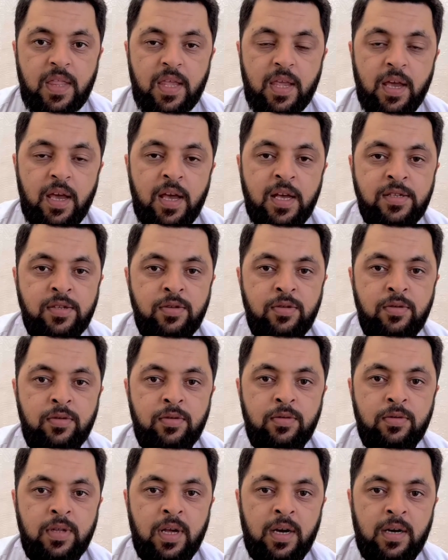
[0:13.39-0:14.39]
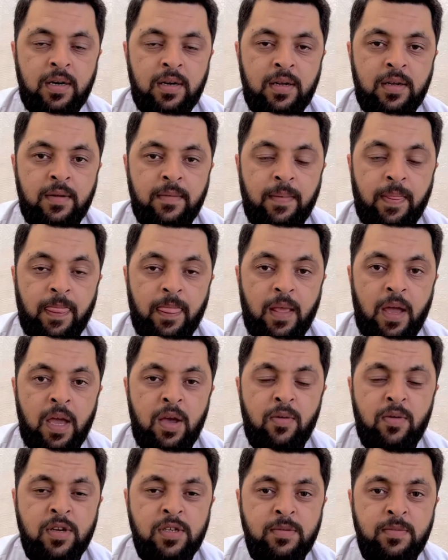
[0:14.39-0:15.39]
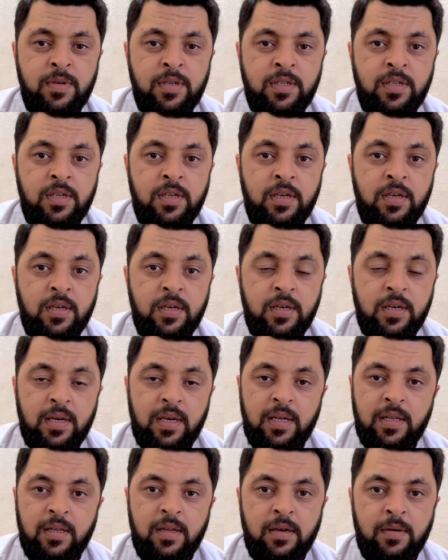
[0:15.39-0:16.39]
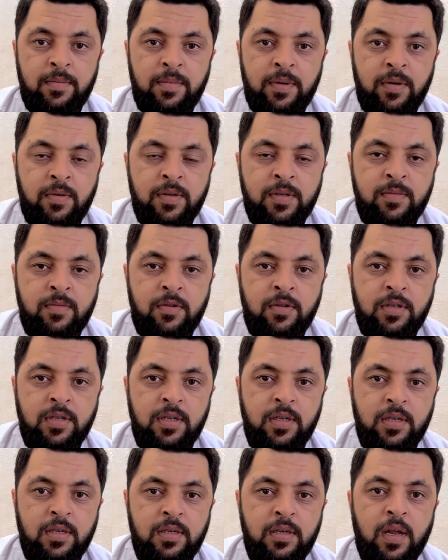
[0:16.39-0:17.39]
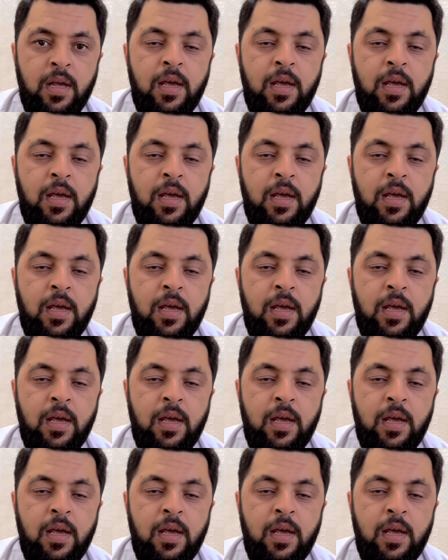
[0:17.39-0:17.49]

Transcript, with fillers: As you know that I was busy in the previous project